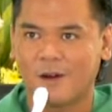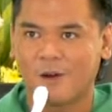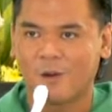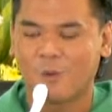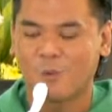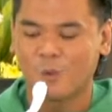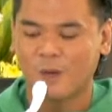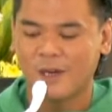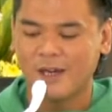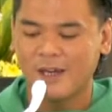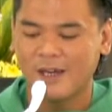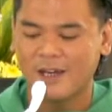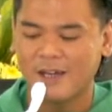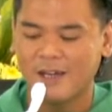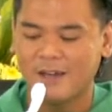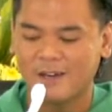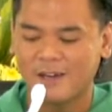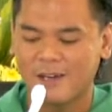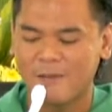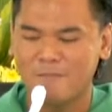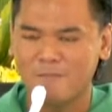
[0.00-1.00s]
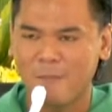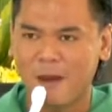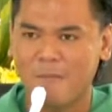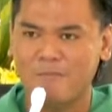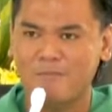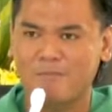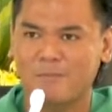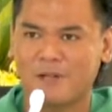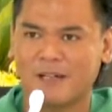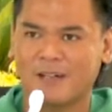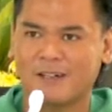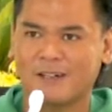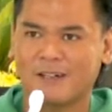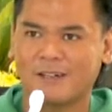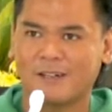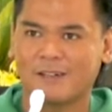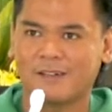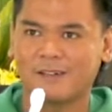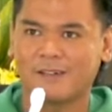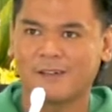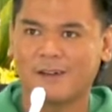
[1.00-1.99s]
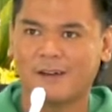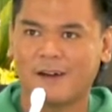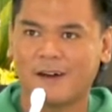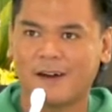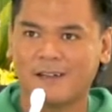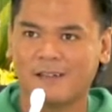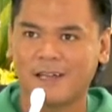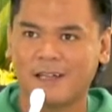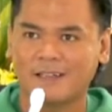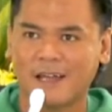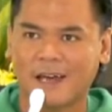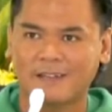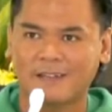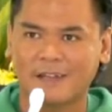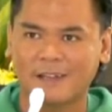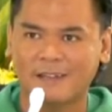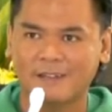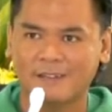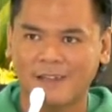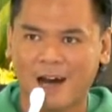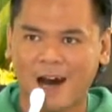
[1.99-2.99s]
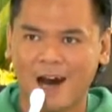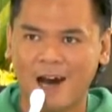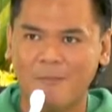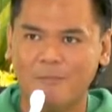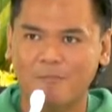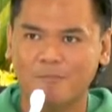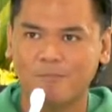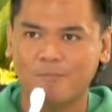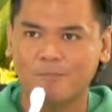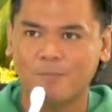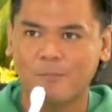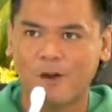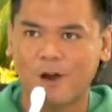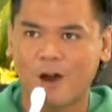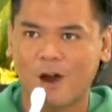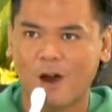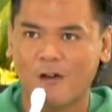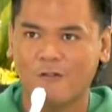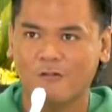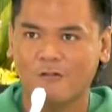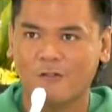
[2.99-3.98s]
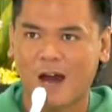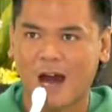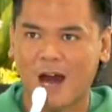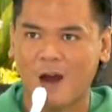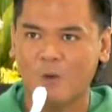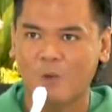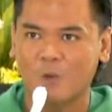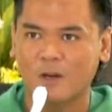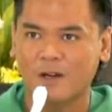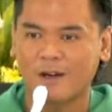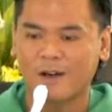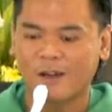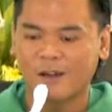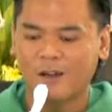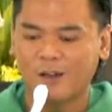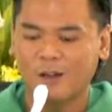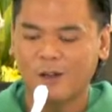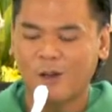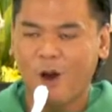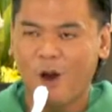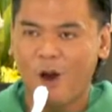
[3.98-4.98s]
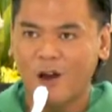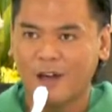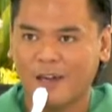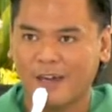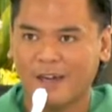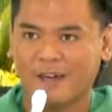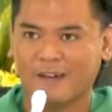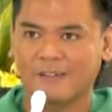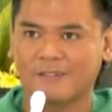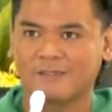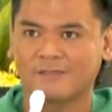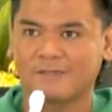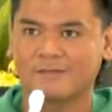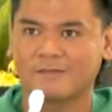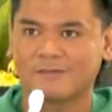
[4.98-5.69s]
We remember that at the top of our longing